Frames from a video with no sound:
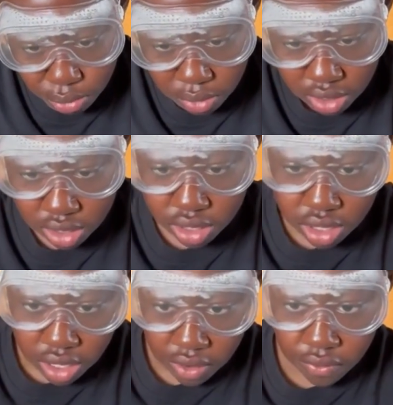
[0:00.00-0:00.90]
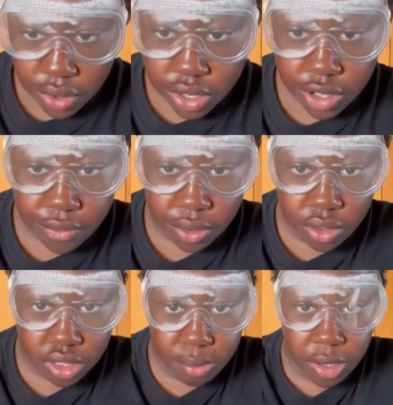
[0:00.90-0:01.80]
was very
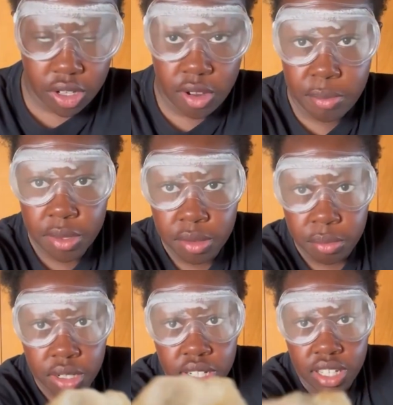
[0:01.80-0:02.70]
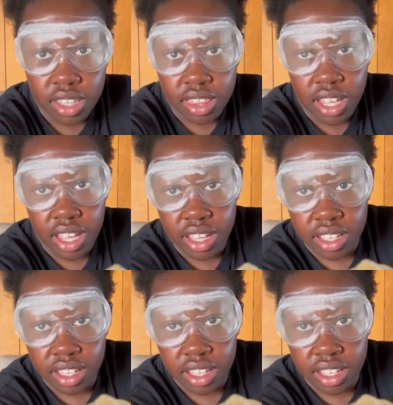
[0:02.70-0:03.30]
difficult to break open, but look at that.